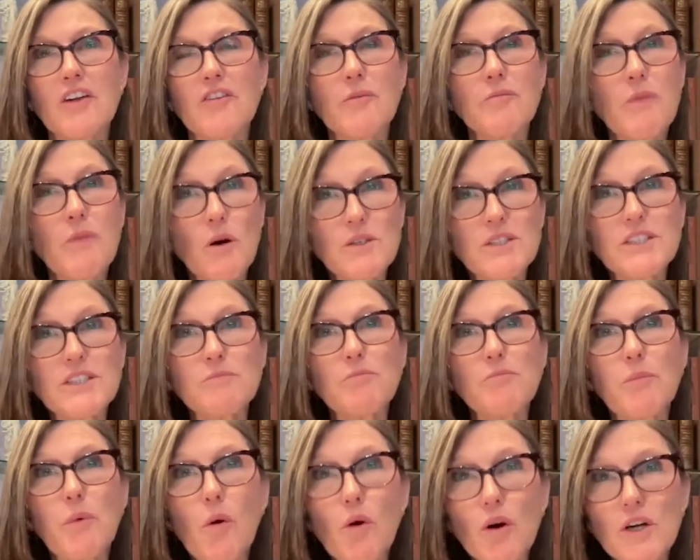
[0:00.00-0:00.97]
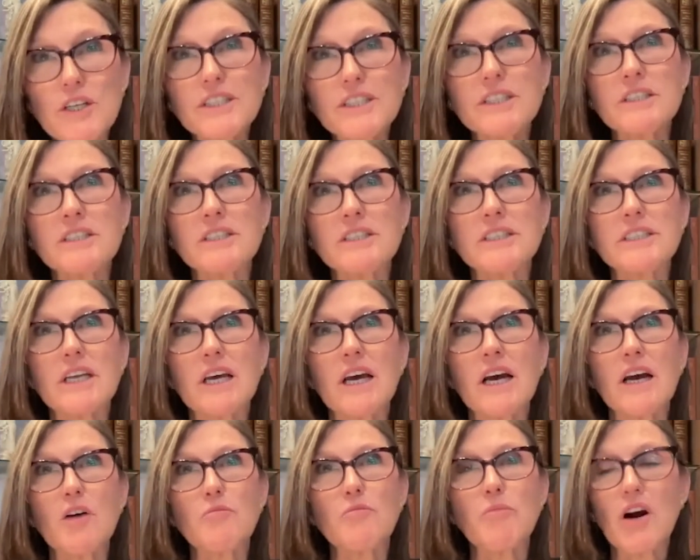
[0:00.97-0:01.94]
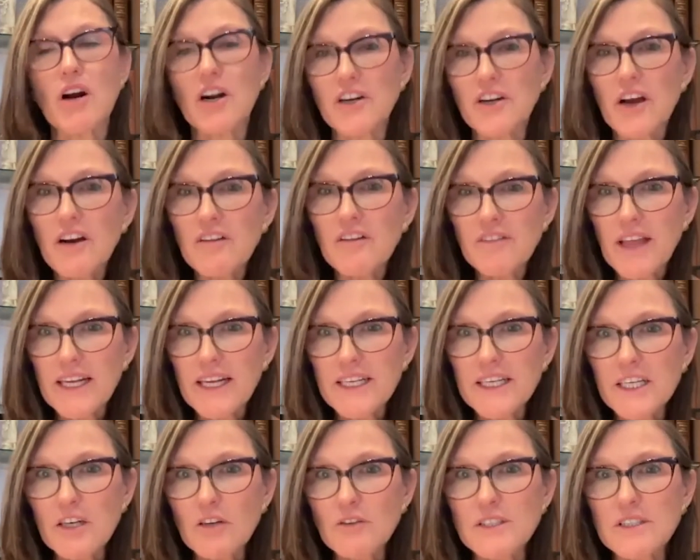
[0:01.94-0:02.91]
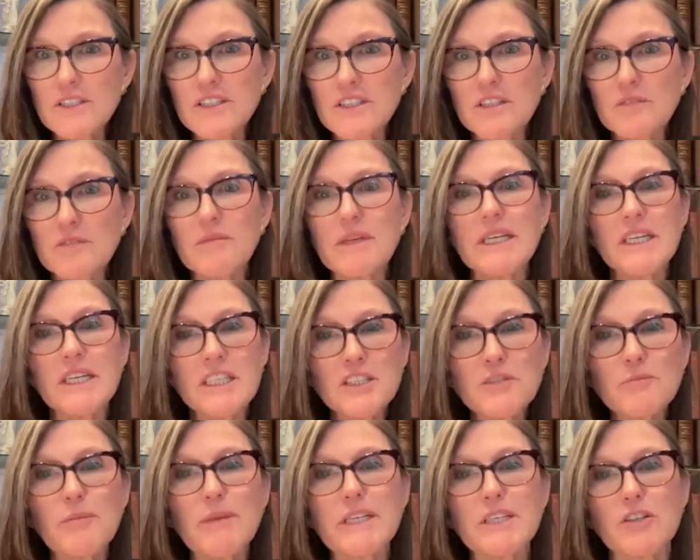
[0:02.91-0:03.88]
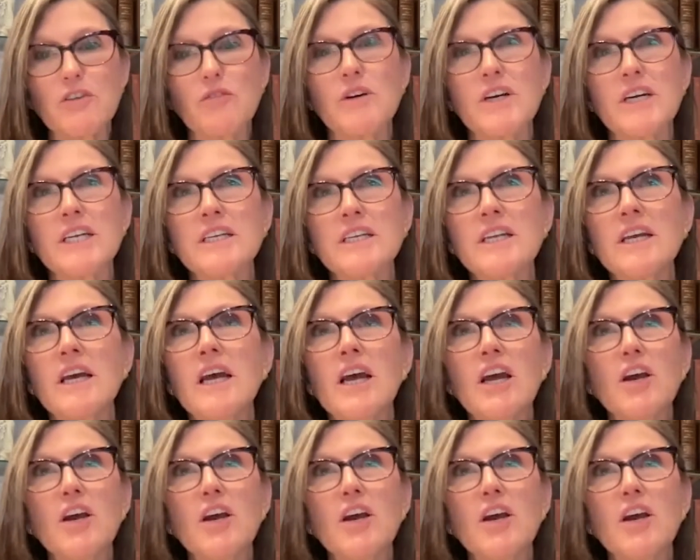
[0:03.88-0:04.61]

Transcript: most important part of that ecosystem is Bitcoin.